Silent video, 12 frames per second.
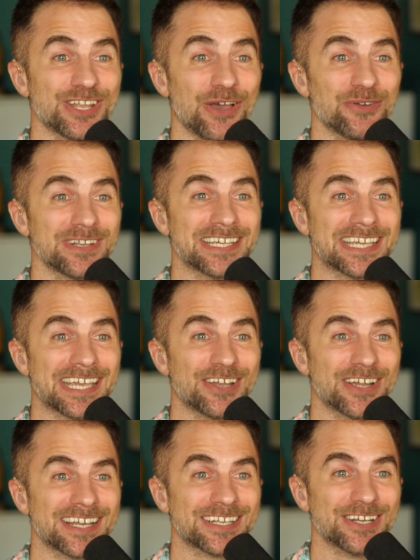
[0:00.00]
lonely
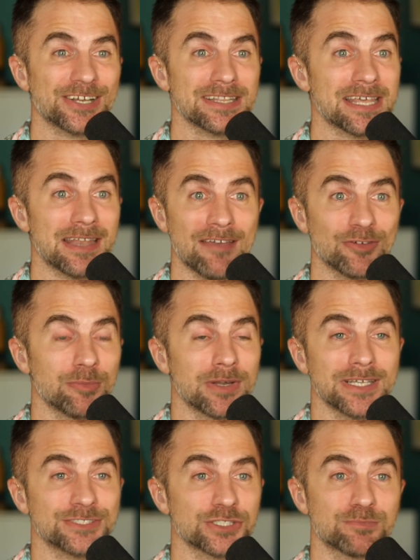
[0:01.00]
character, and then
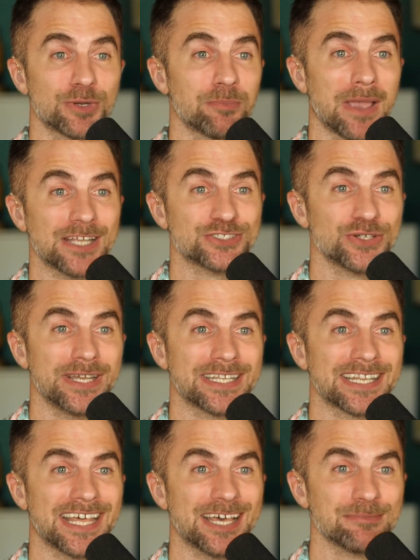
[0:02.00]
everybody's just
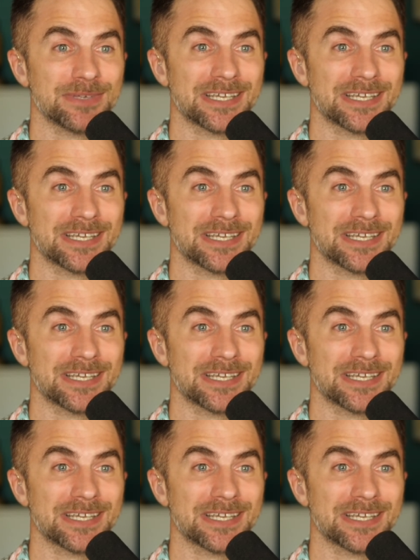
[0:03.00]
perpetuating that